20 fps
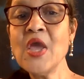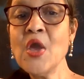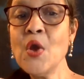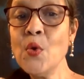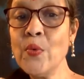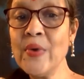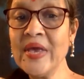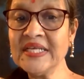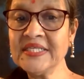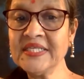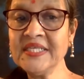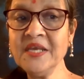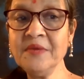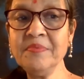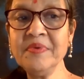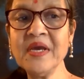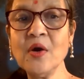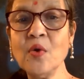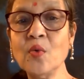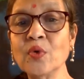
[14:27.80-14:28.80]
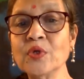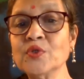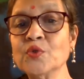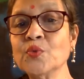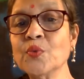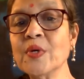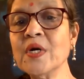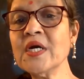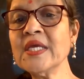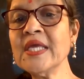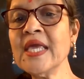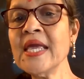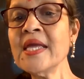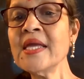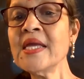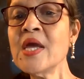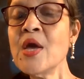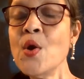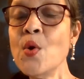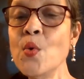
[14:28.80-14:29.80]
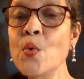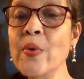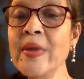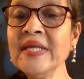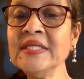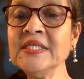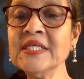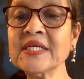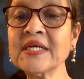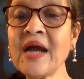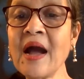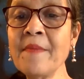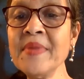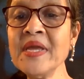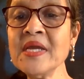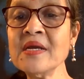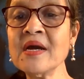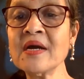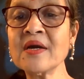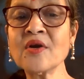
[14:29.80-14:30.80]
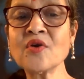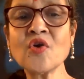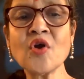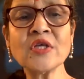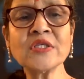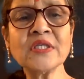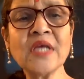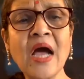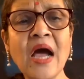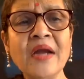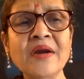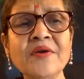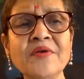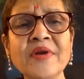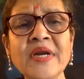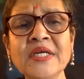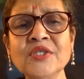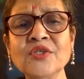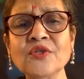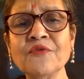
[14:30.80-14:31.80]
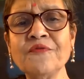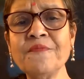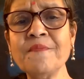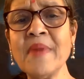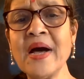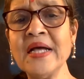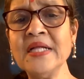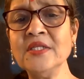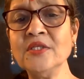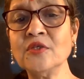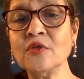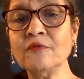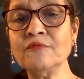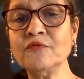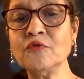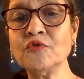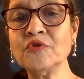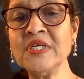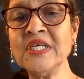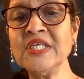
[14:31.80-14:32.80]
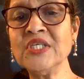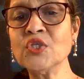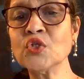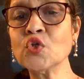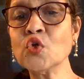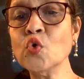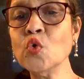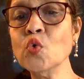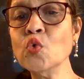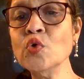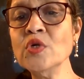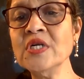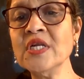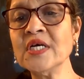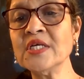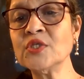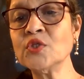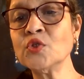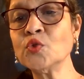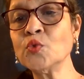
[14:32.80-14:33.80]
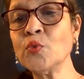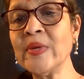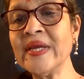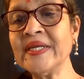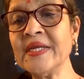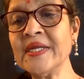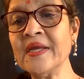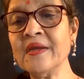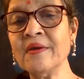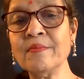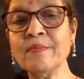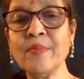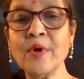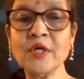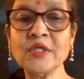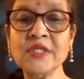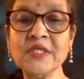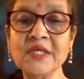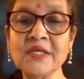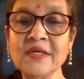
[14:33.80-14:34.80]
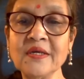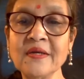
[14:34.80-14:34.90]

Where Sibia was working, wind coming across hundreds of miles of trees cooled her sweating body.